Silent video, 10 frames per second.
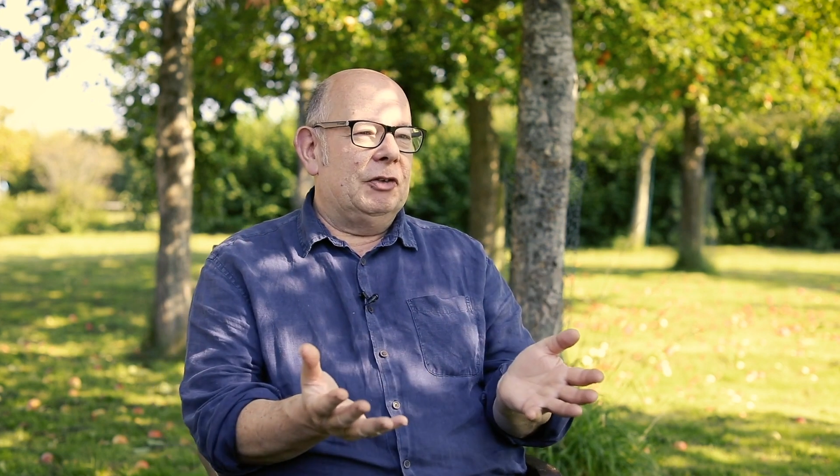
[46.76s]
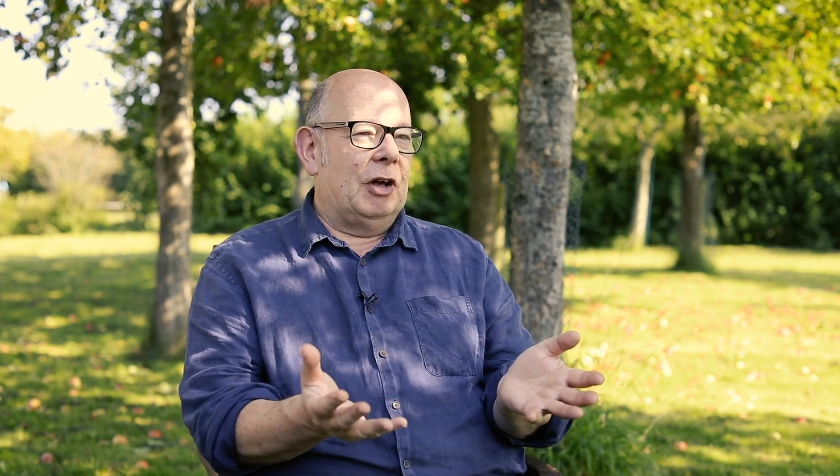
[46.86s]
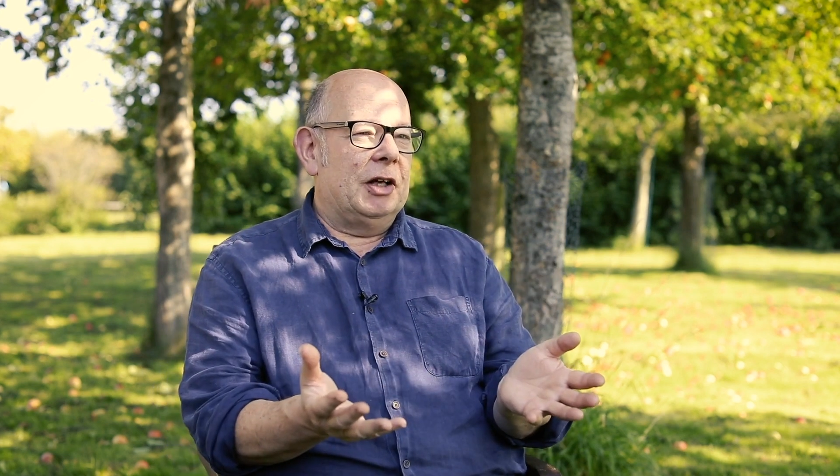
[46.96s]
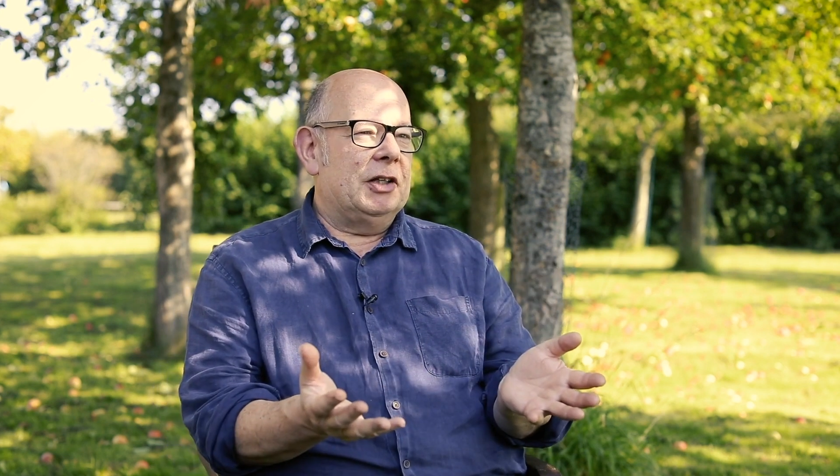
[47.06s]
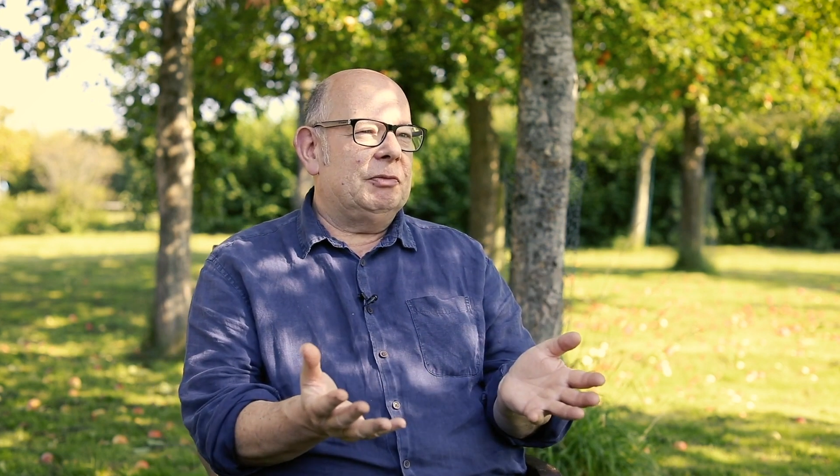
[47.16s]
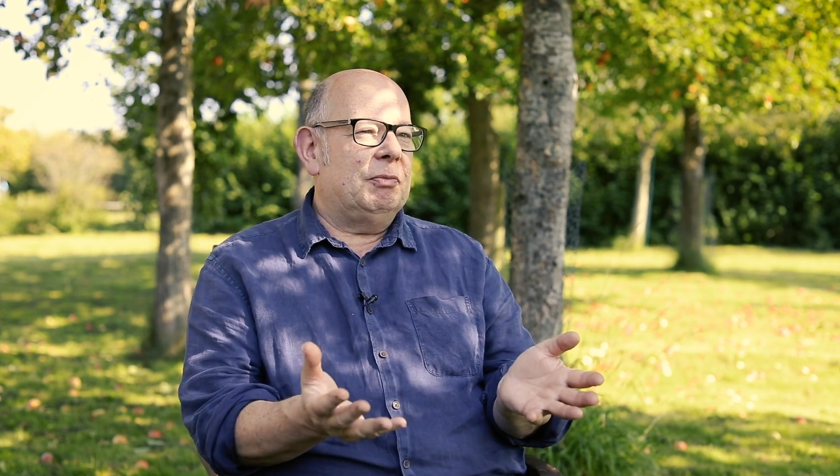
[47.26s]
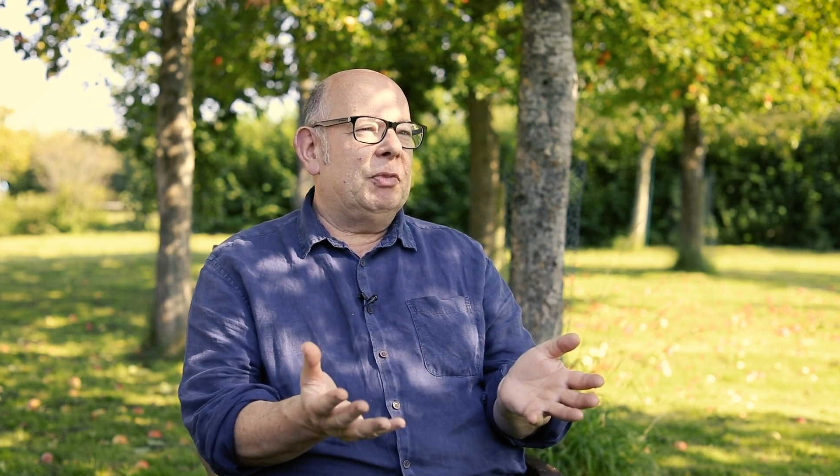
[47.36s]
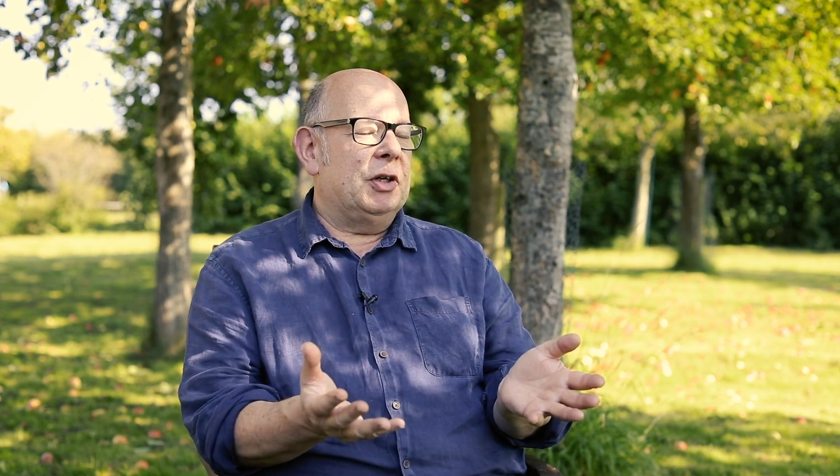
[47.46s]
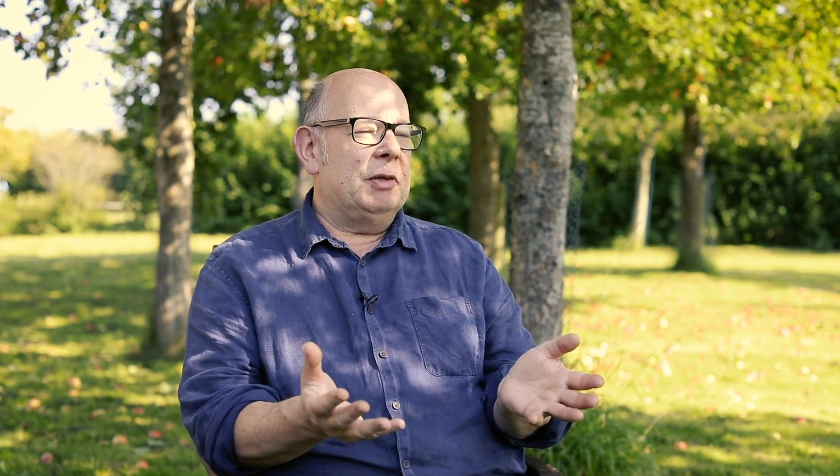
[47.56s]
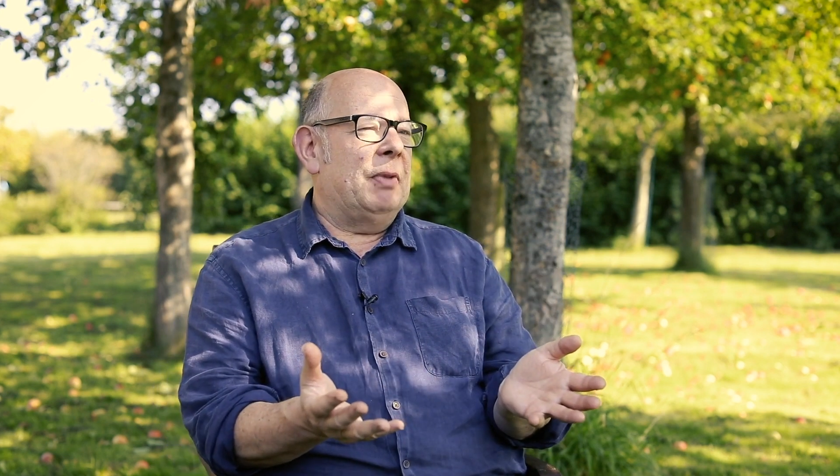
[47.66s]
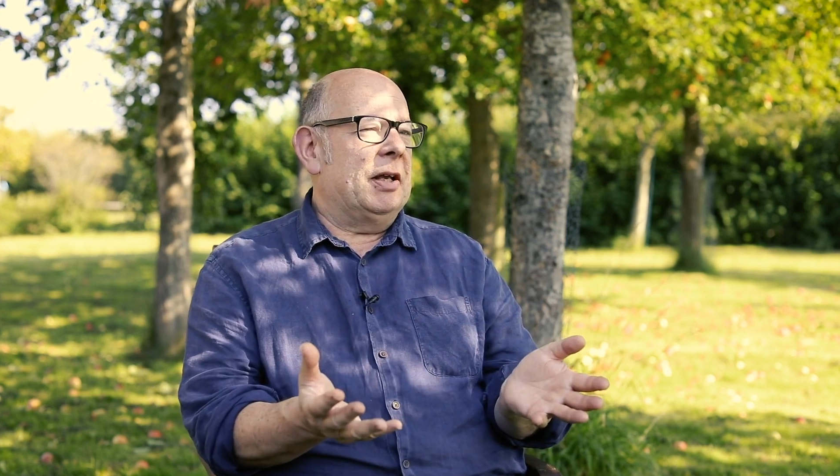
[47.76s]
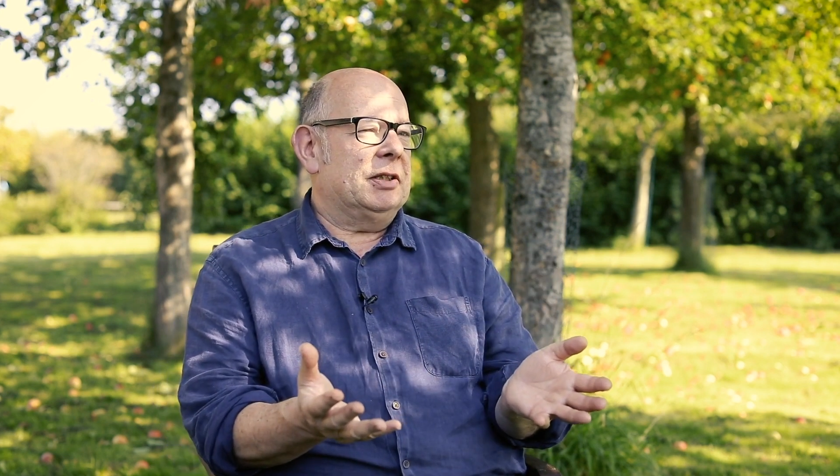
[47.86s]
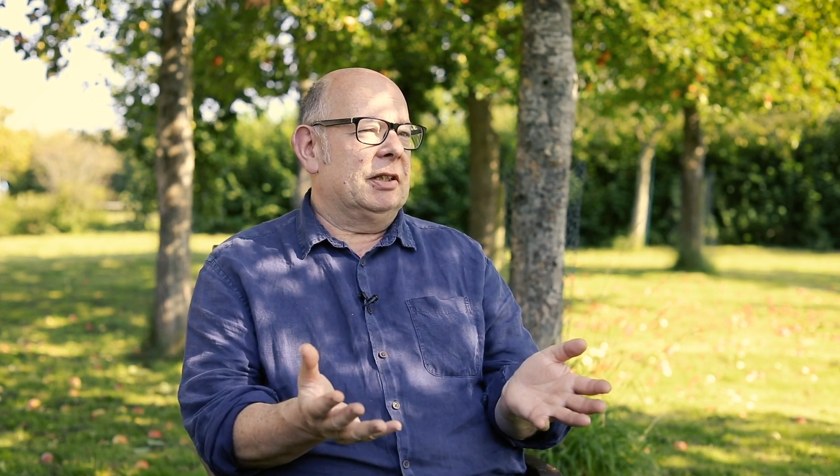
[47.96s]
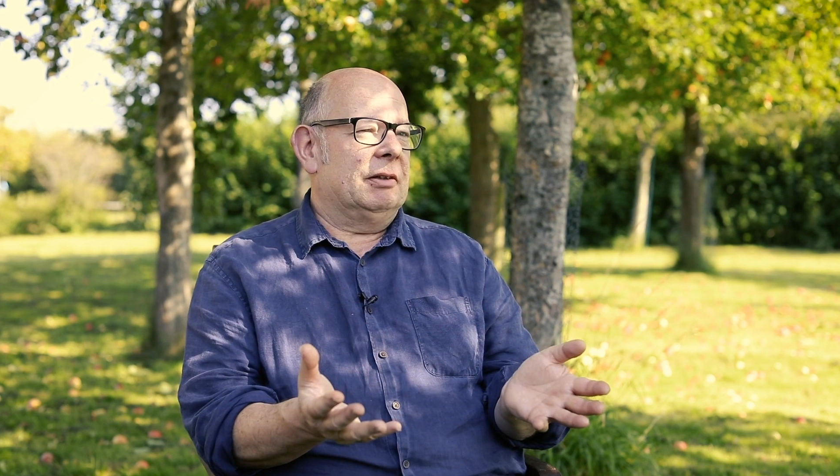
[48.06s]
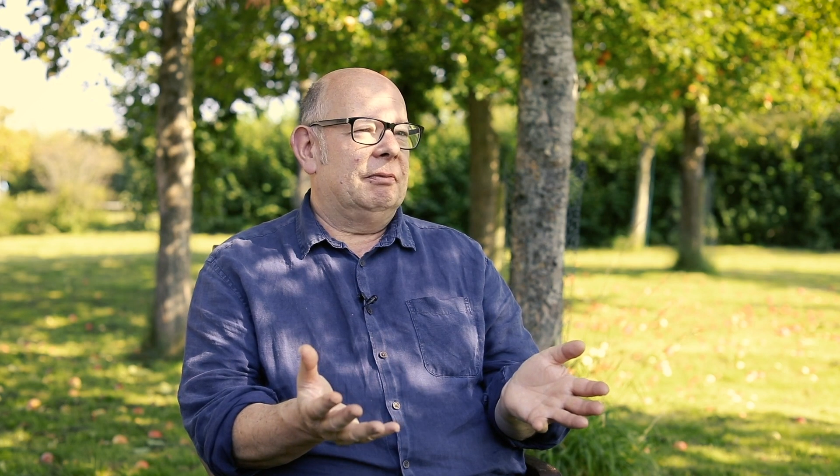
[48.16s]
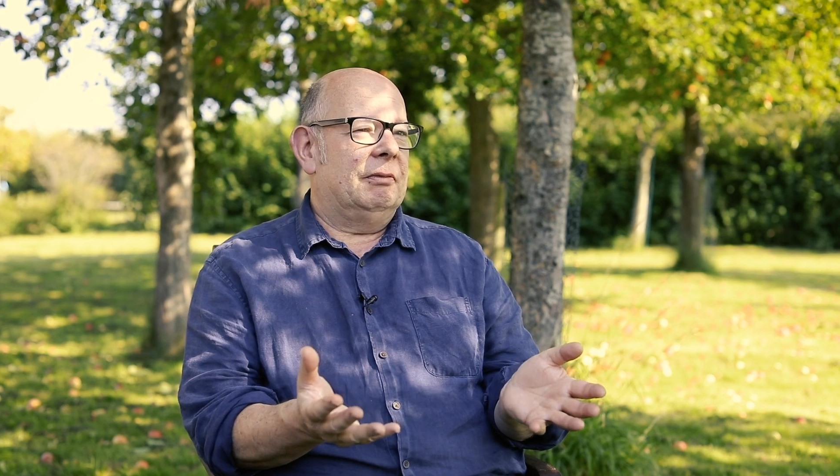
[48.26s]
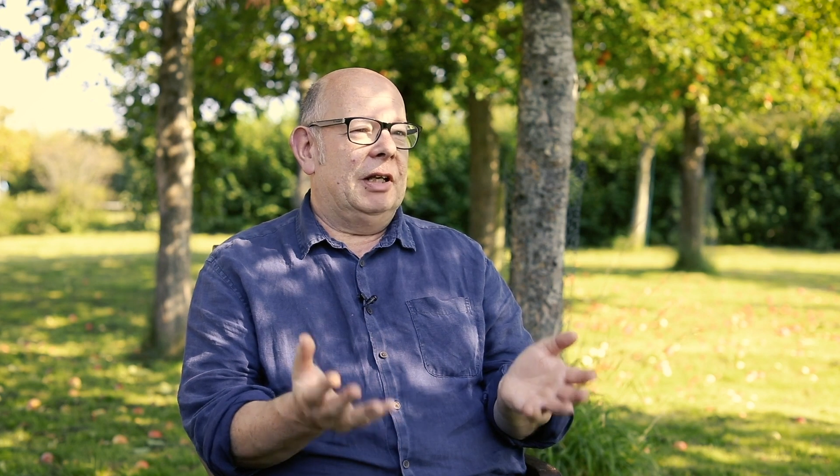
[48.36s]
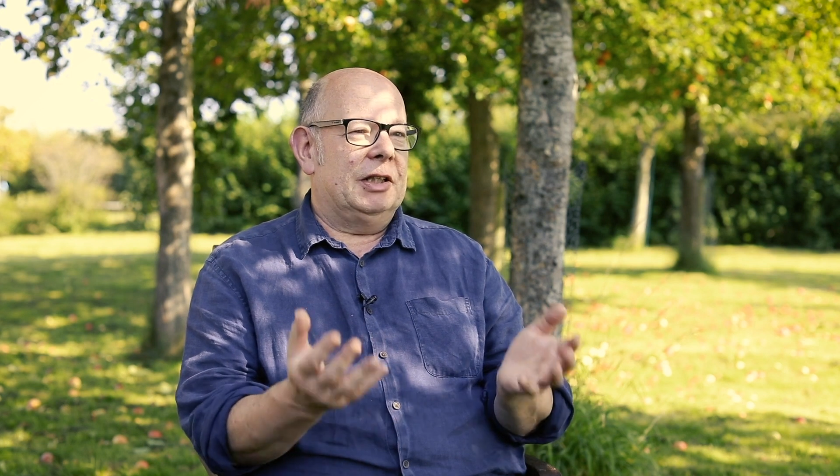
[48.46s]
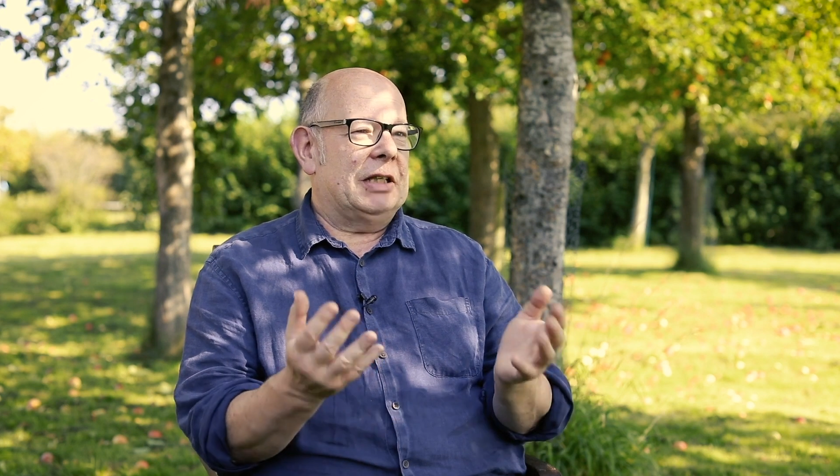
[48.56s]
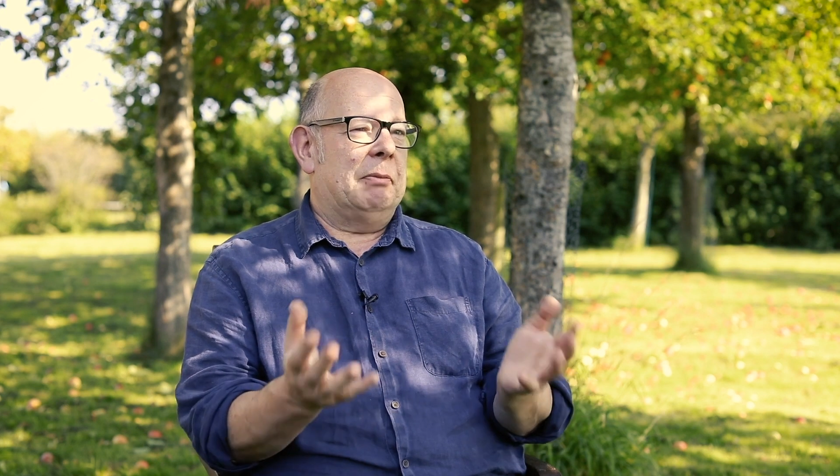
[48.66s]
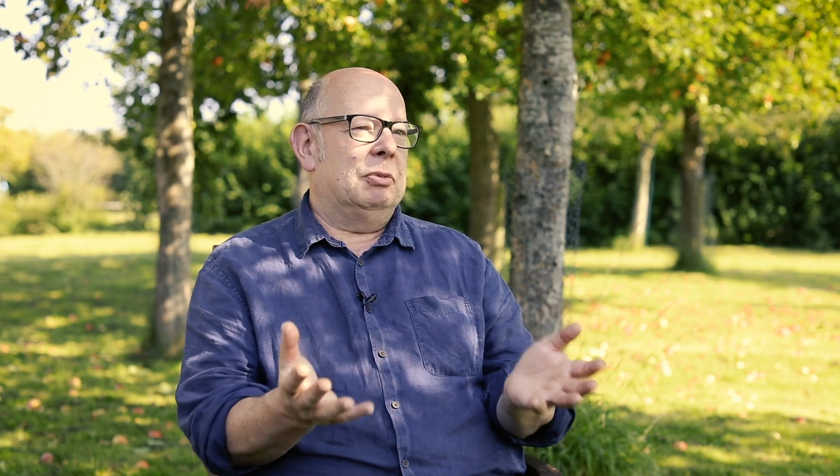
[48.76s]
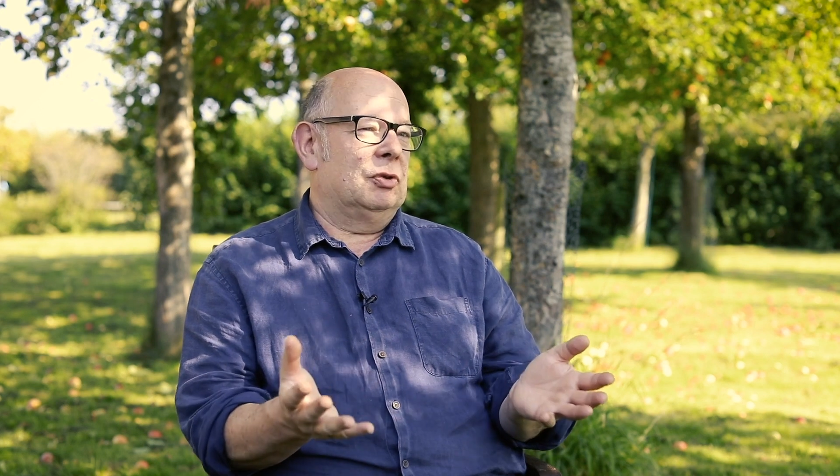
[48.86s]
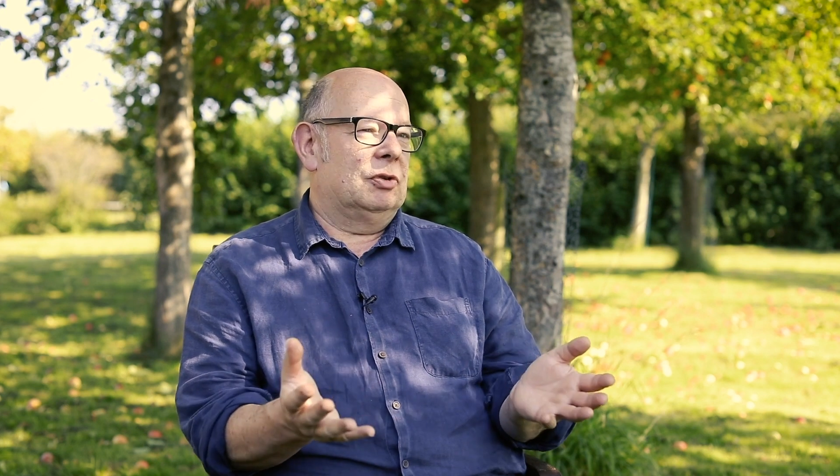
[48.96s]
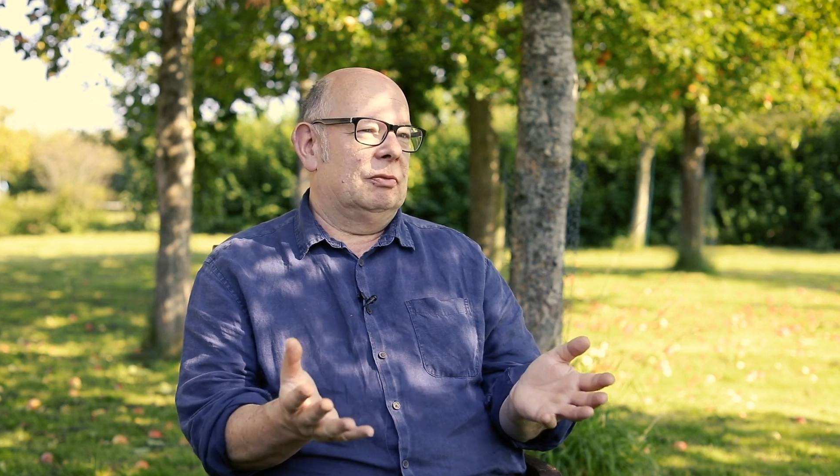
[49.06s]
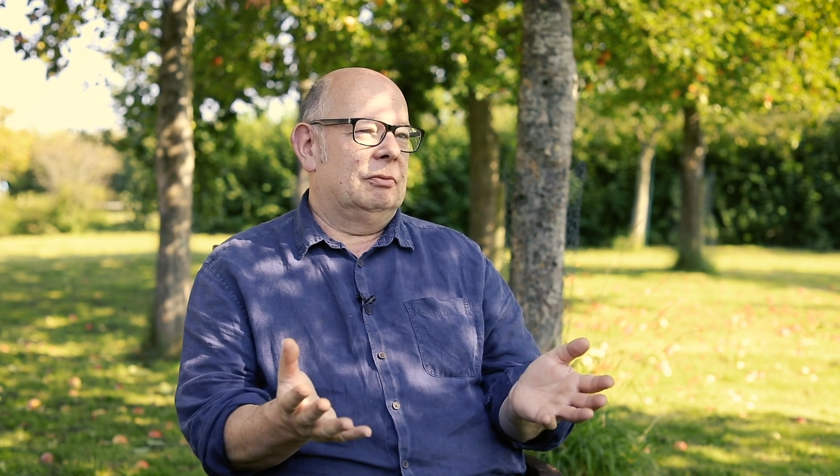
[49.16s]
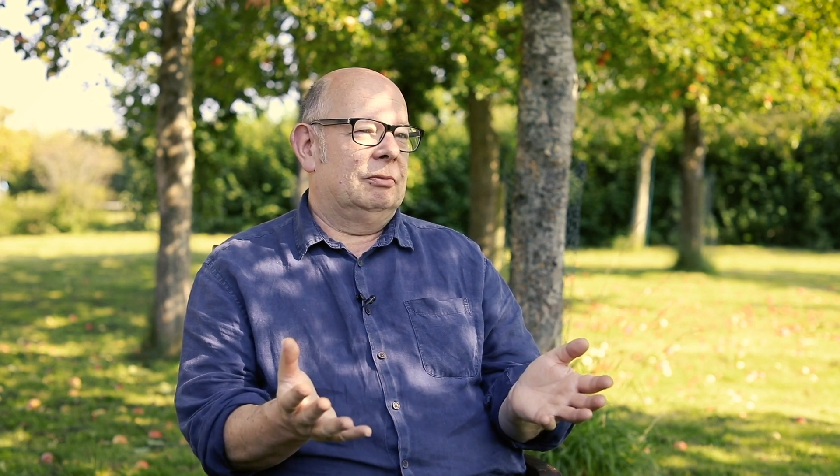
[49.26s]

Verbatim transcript: is pretty basic it's apples.